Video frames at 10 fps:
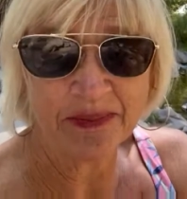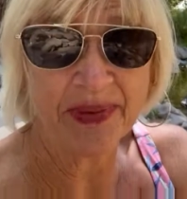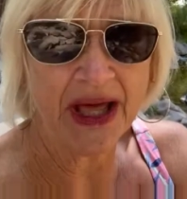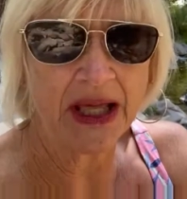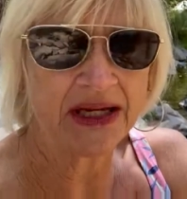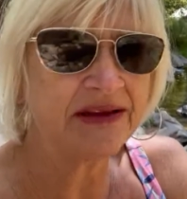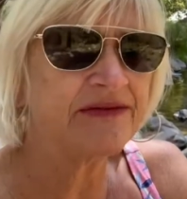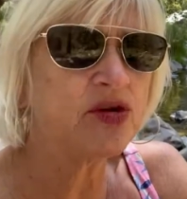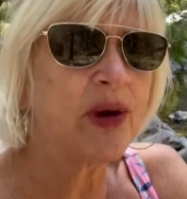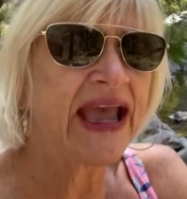But if
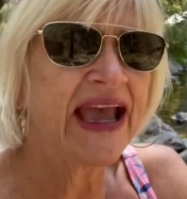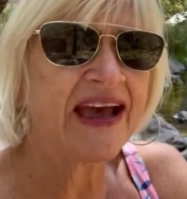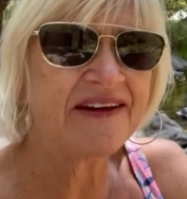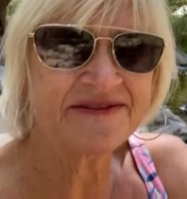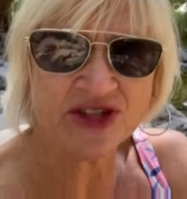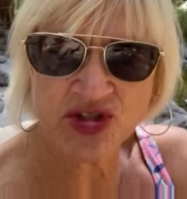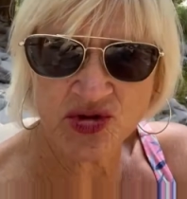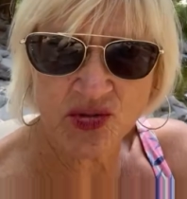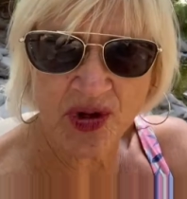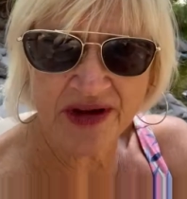you have
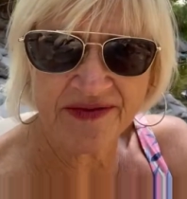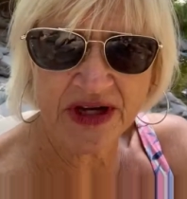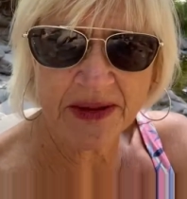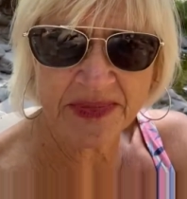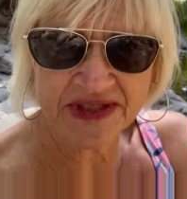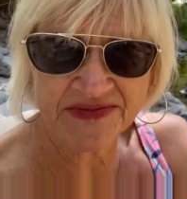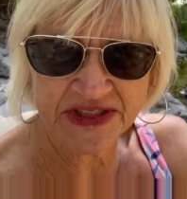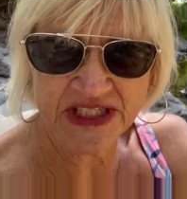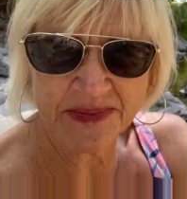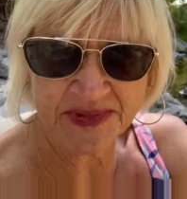to, I have a couple of
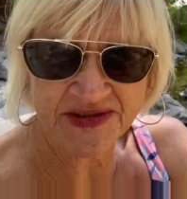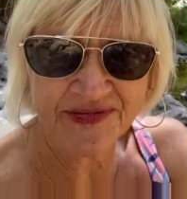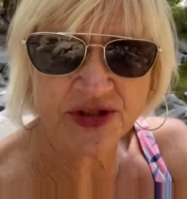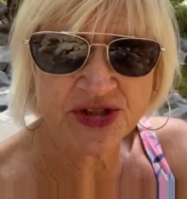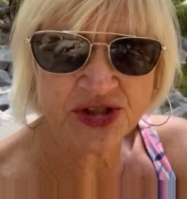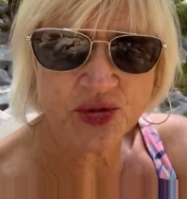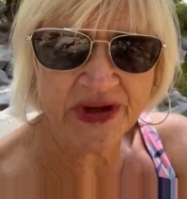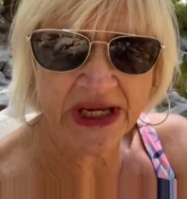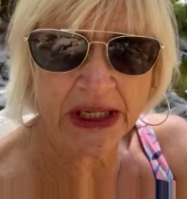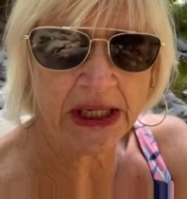tips for
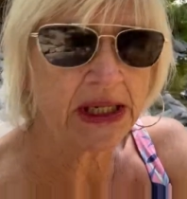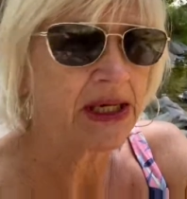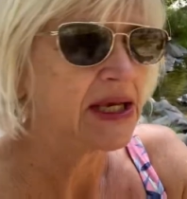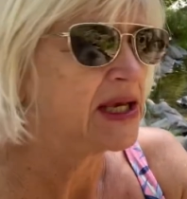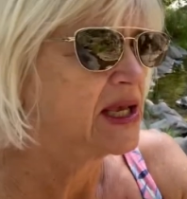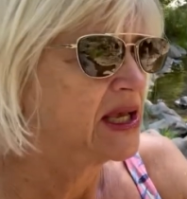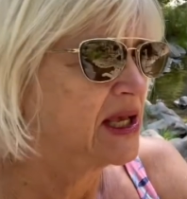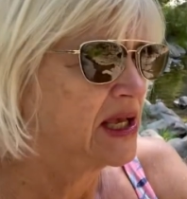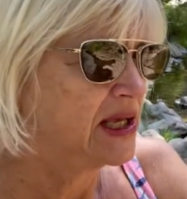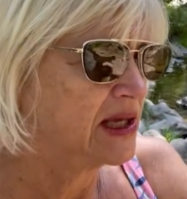doing
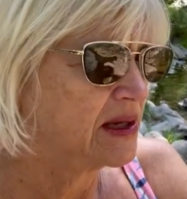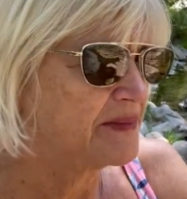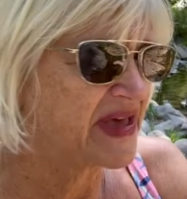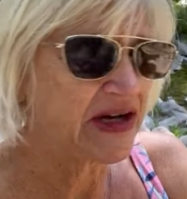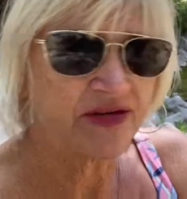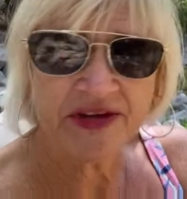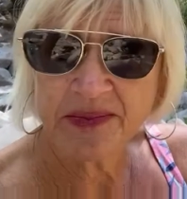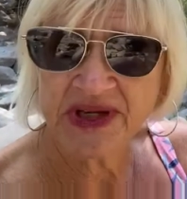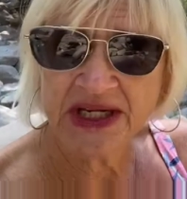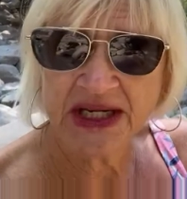better than
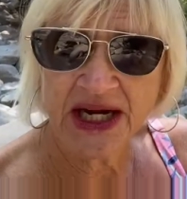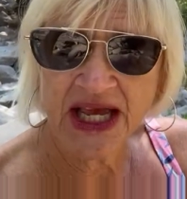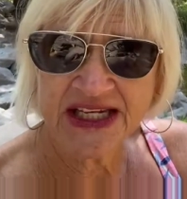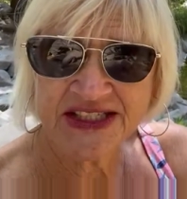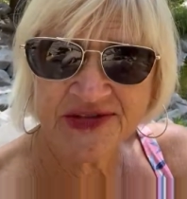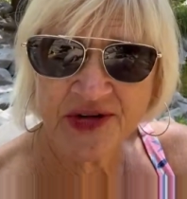being in lines